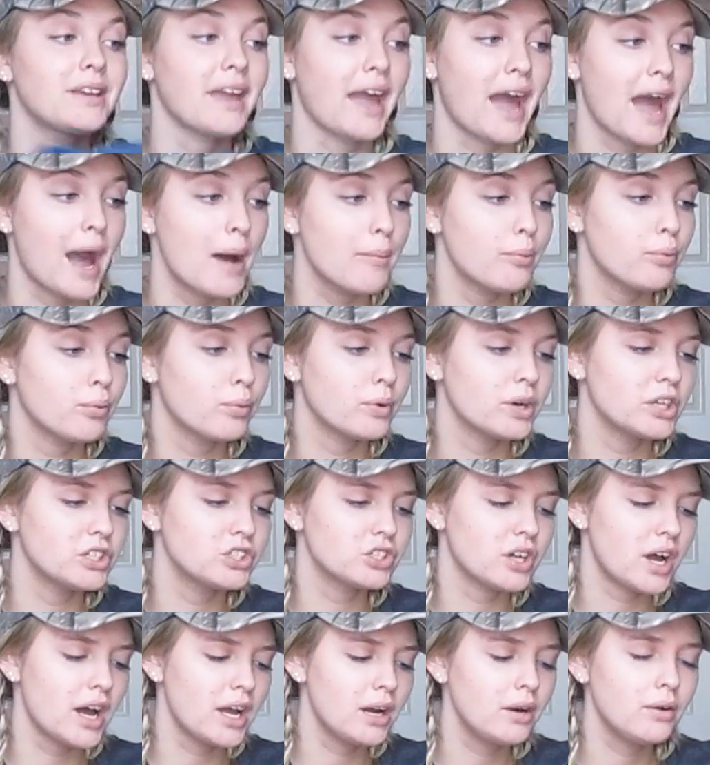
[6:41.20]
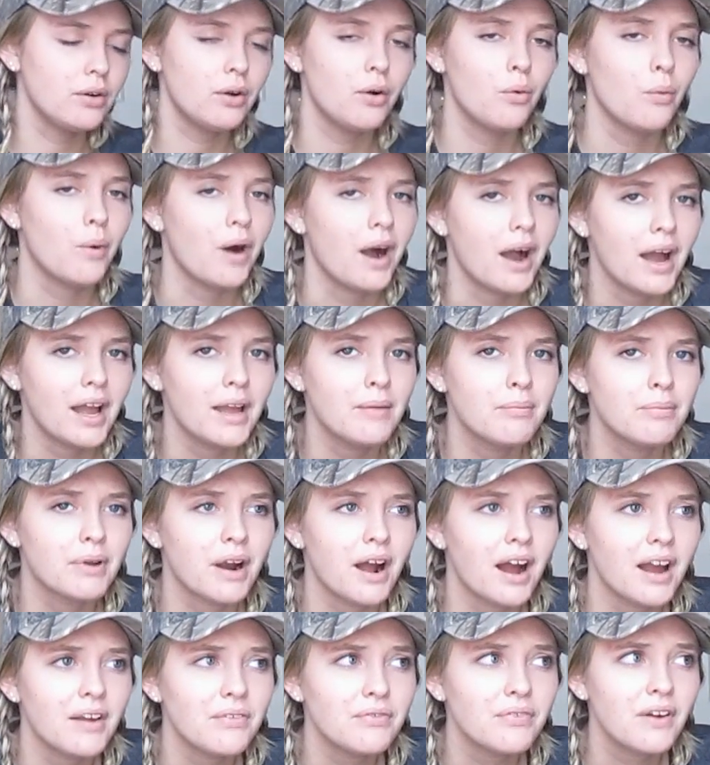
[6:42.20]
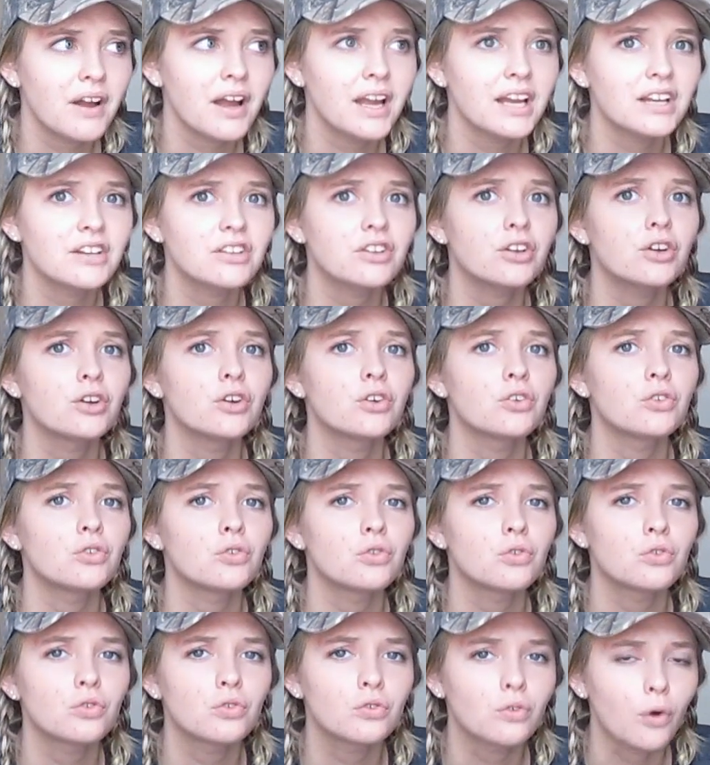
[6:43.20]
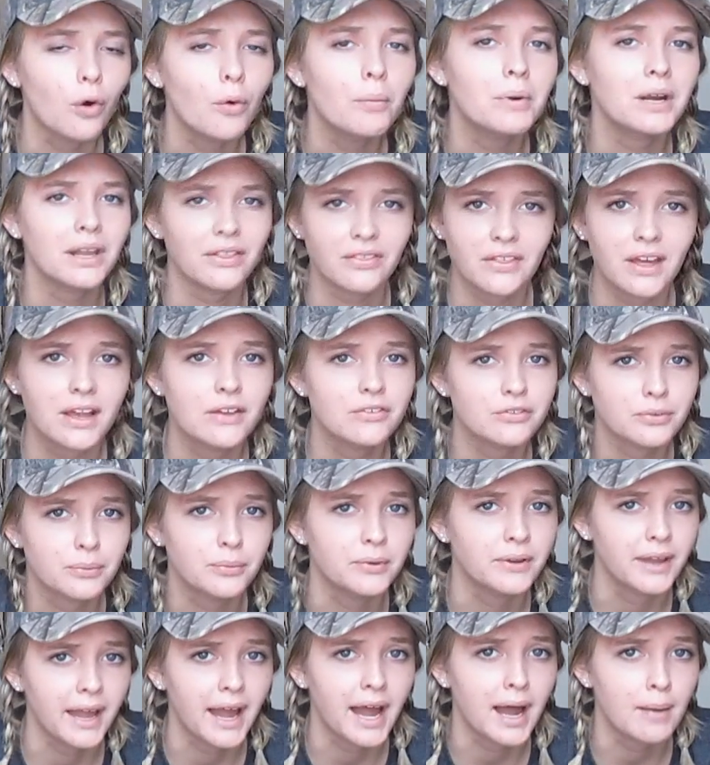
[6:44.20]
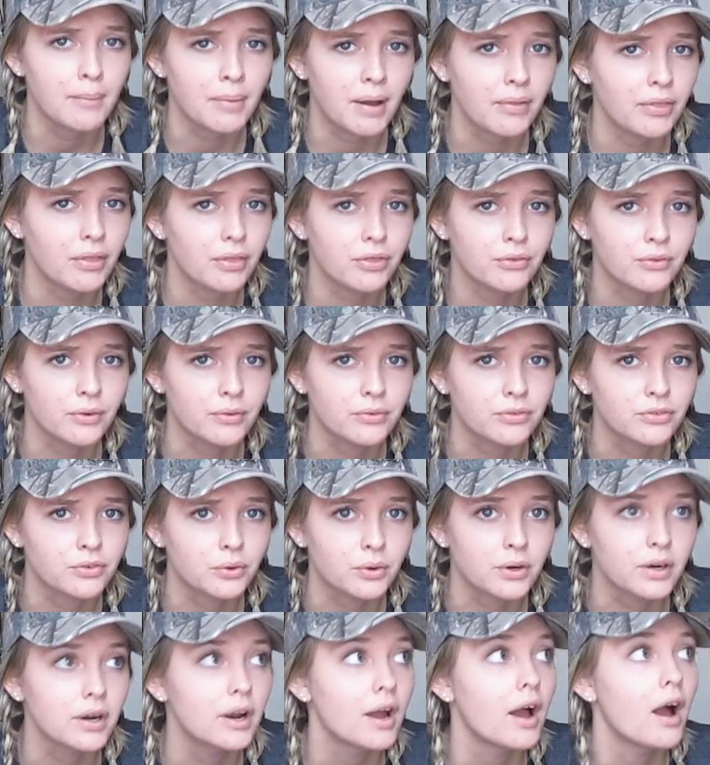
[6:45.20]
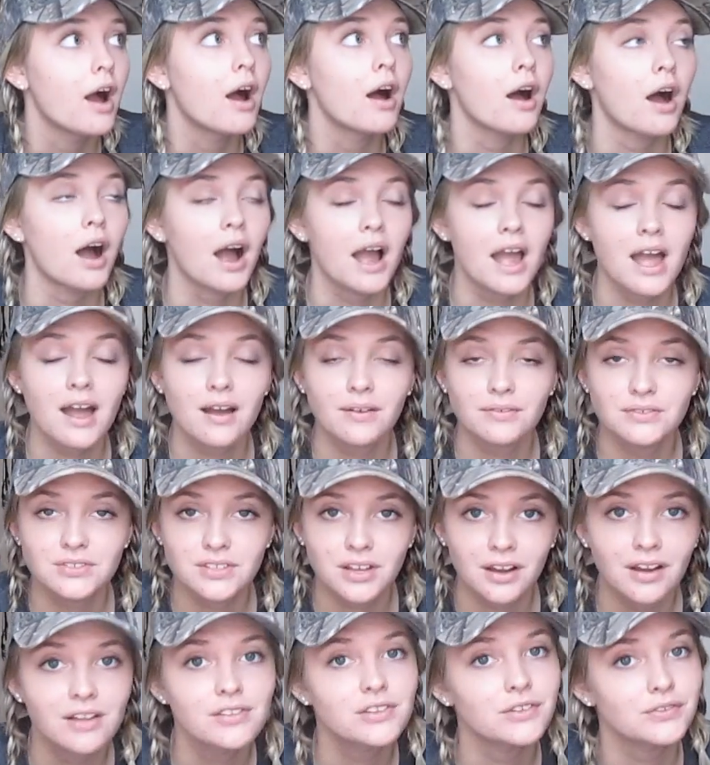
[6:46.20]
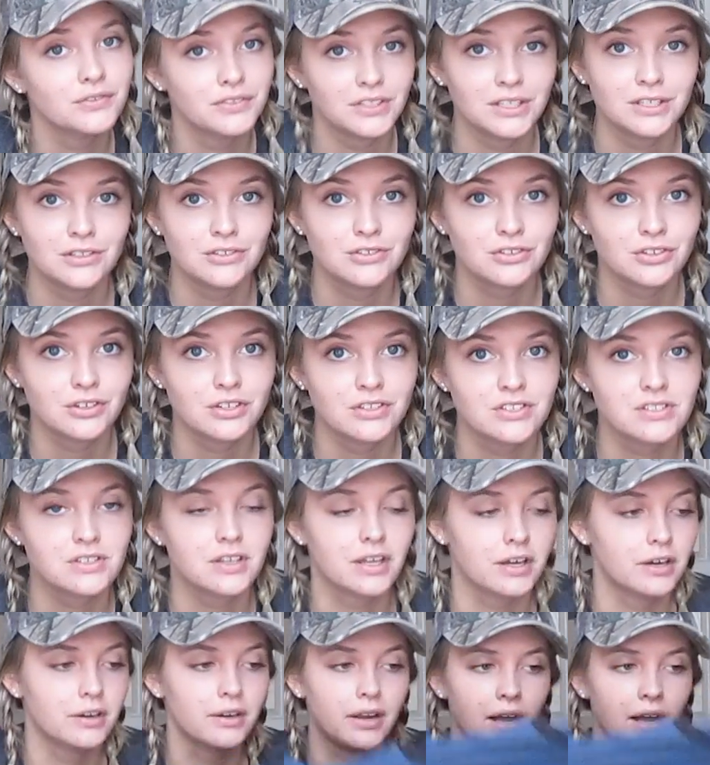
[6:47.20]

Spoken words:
Gap, which I don't know why, but I find so many things from Gap at the thrift store. I have tons of t-shirts that are